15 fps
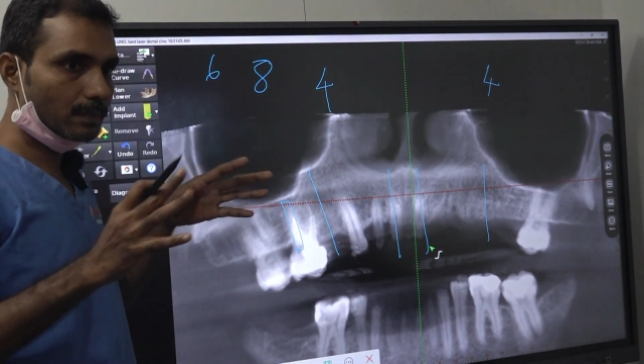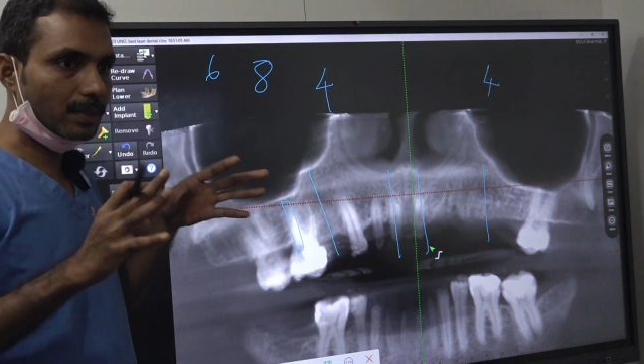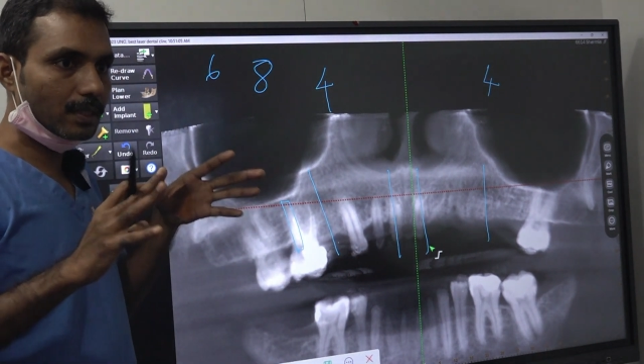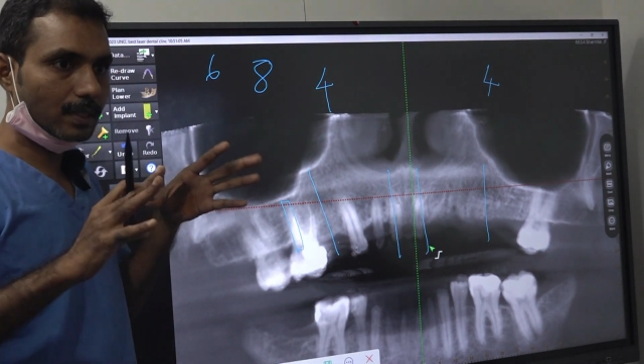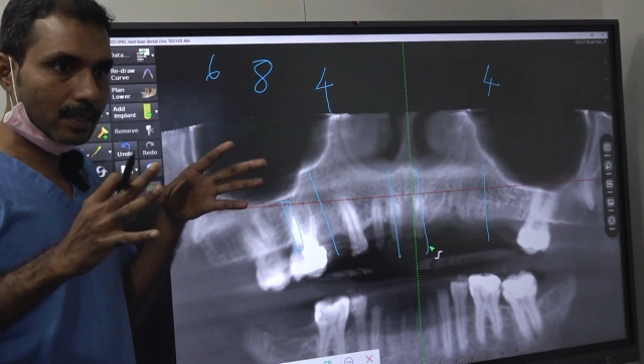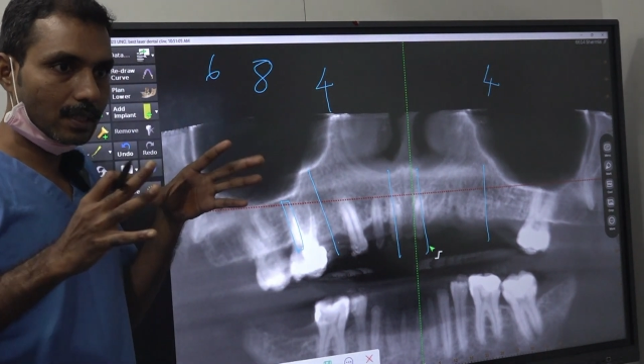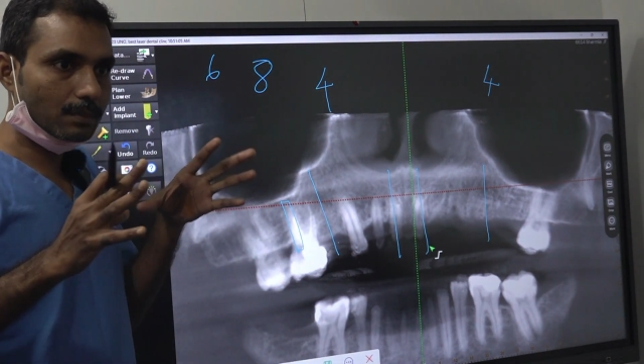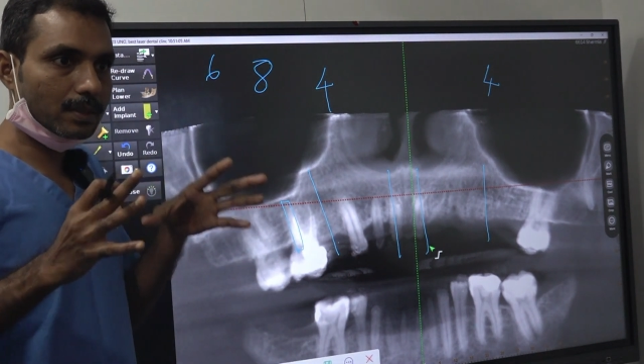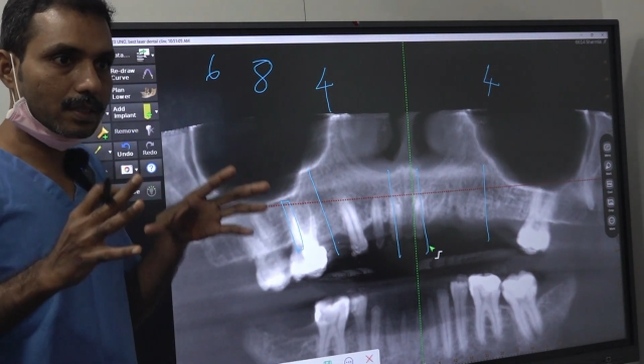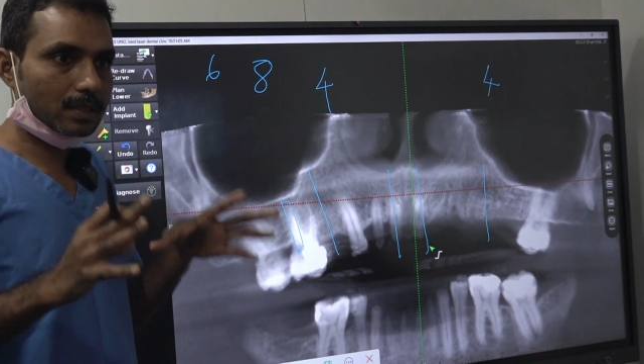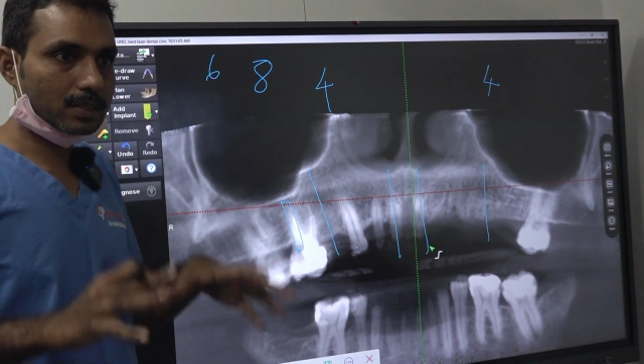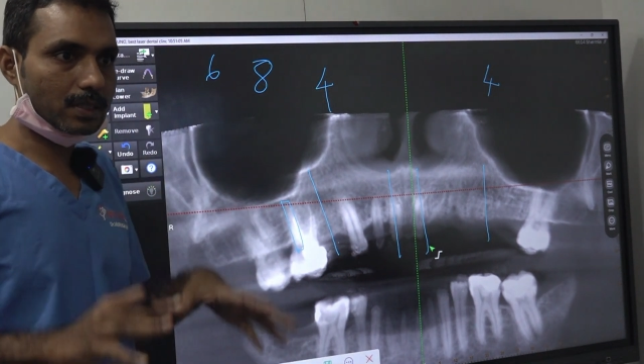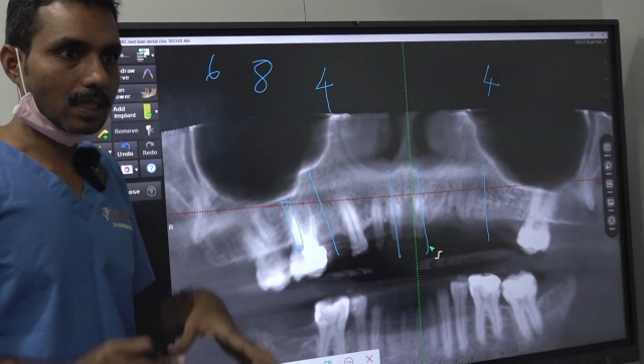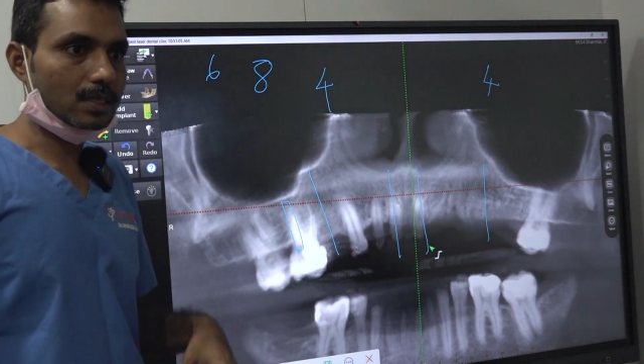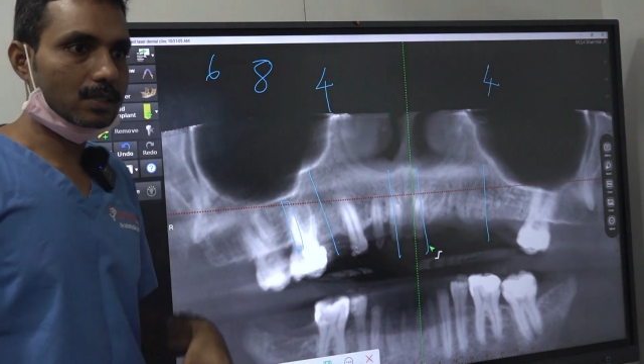be little bit
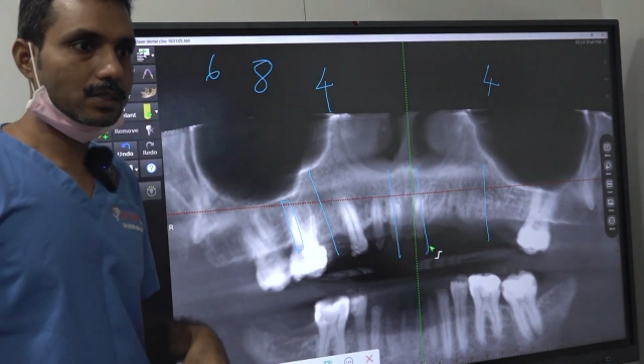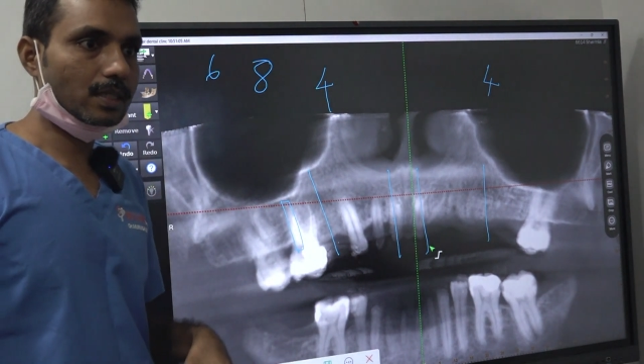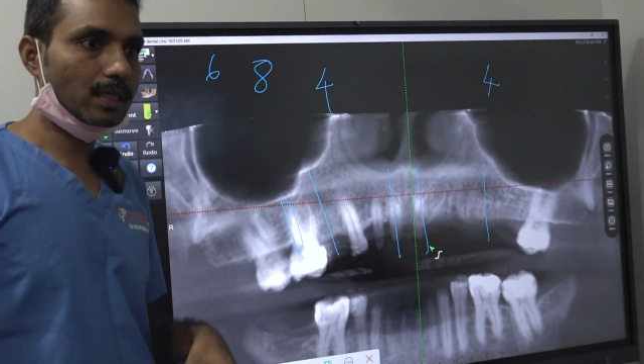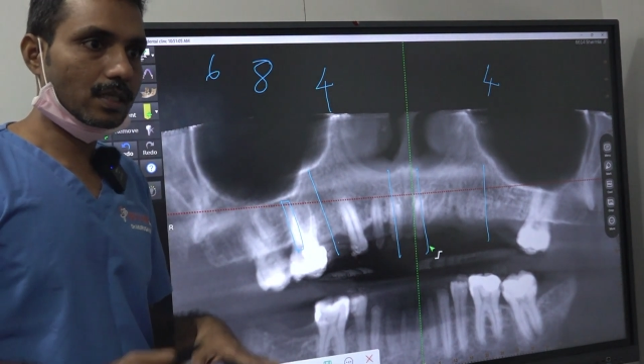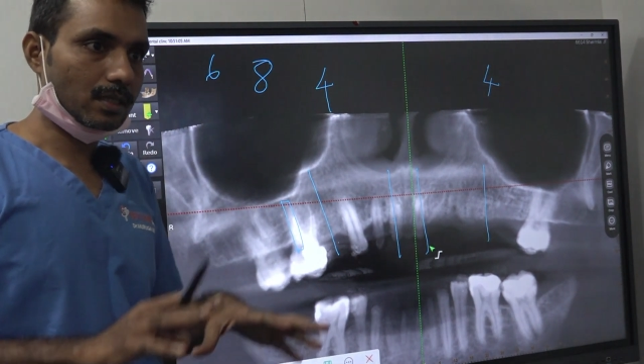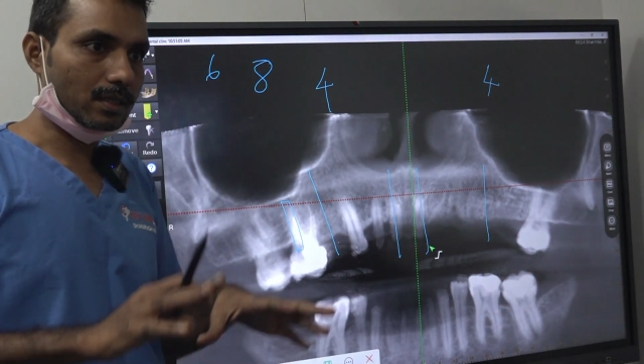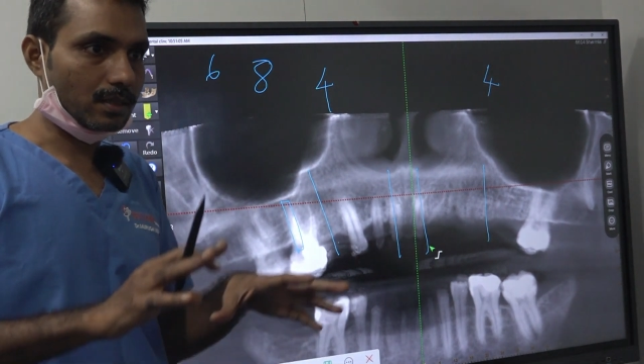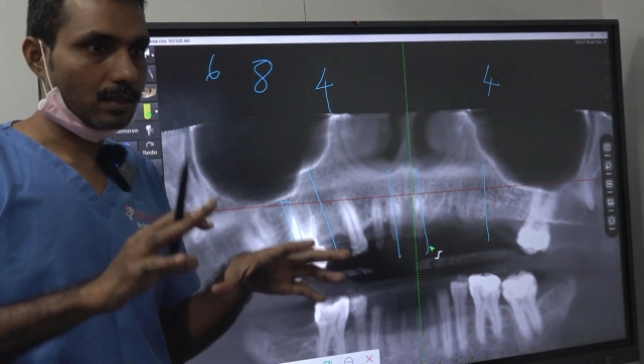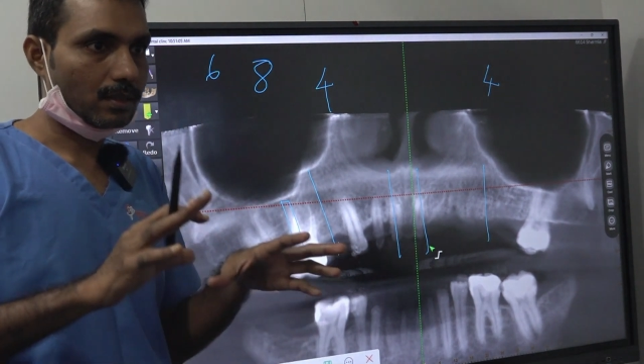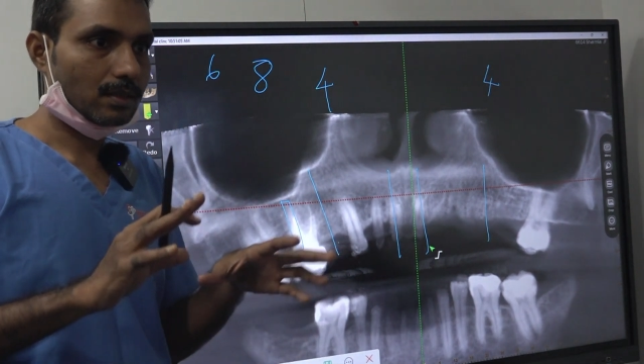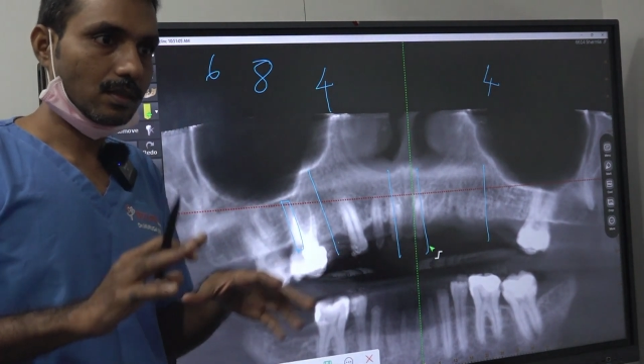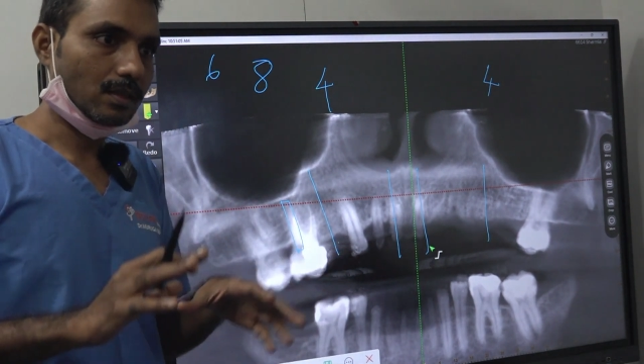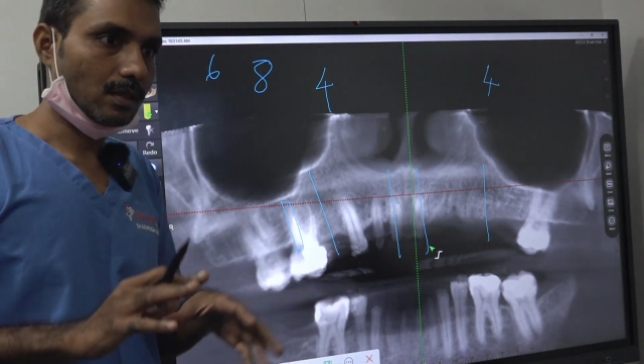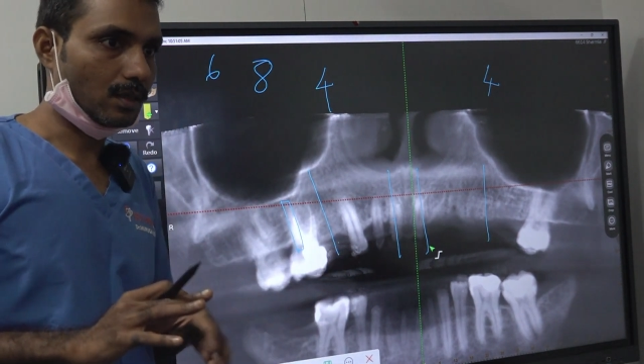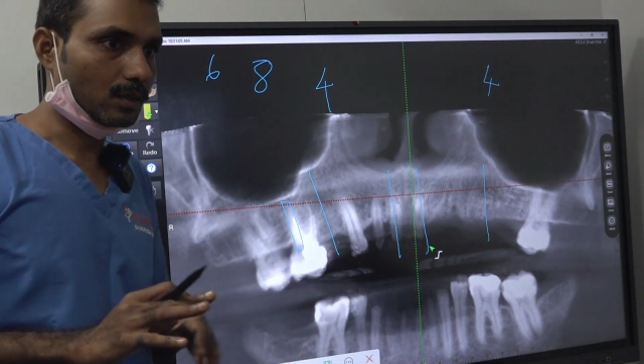challenging in
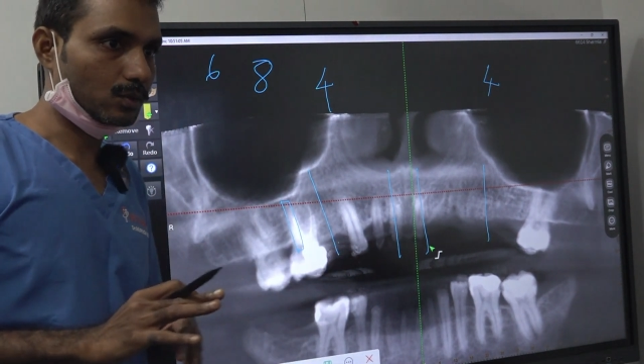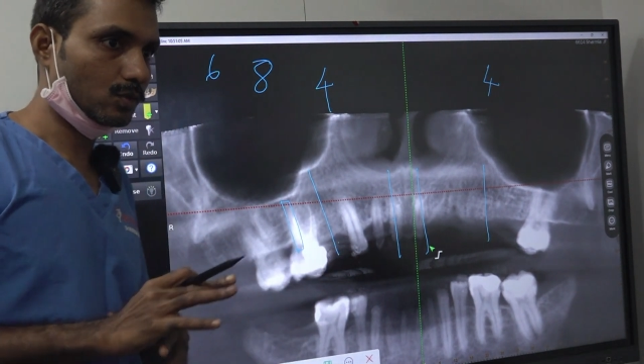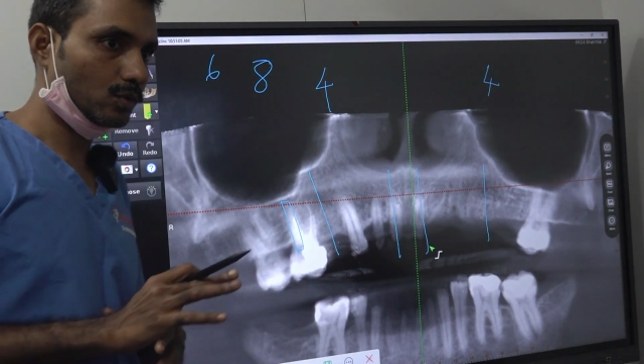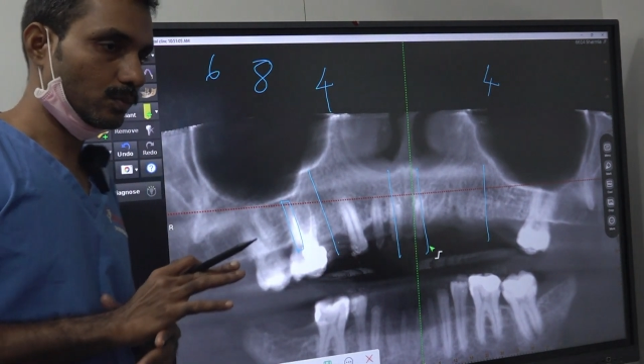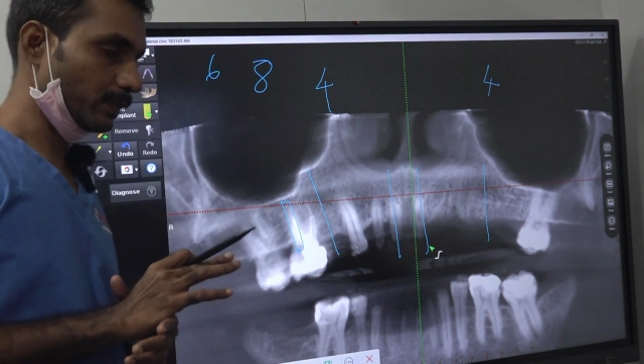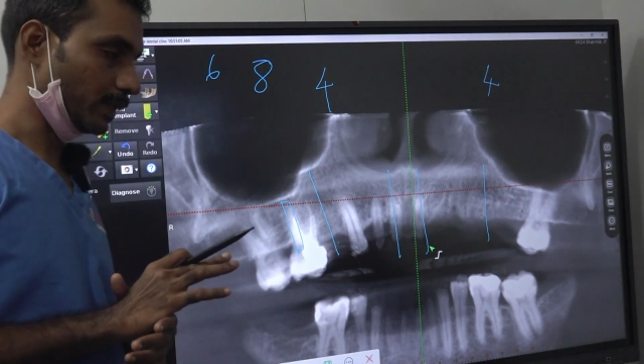ortho